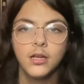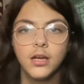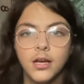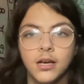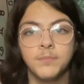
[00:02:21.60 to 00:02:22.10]

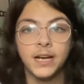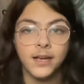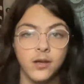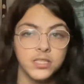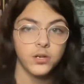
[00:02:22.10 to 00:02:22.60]
But I
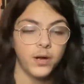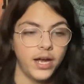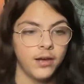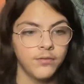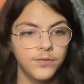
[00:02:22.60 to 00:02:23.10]
also
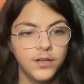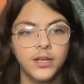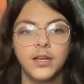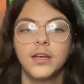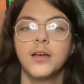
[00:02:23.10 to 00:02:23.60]
have
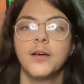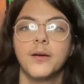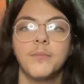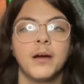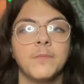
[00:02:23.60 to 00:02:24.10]

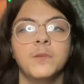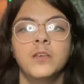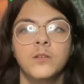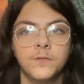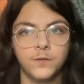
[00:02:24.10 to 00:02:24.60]
my
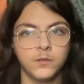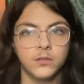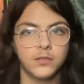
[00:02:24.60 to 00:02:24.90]
beautiful